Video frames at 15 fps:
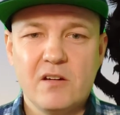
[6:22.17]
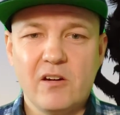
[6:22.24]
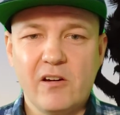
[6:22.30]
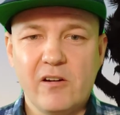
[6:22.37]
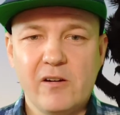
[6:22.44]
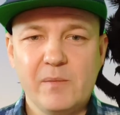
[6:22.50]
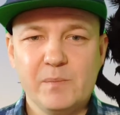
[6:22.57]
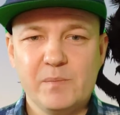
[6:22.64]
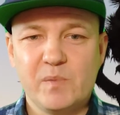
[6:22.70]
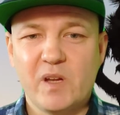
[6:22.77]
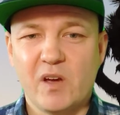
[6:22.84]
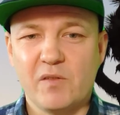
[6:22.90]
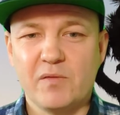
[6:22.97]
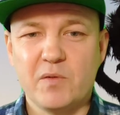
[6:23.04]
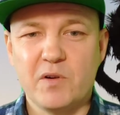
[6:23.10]
um,
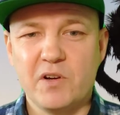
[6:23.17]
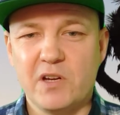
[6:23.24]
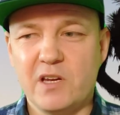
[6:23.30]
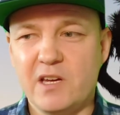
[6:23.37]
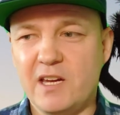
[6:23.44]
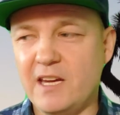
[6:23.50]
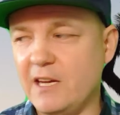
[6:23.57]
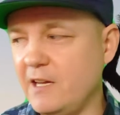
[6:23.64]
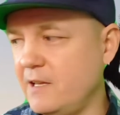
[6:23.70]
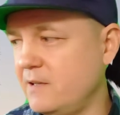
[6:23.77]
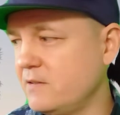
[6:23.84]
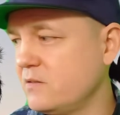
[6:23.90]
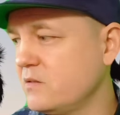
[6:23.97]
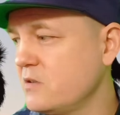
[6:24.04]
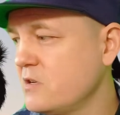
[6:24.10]
California, and,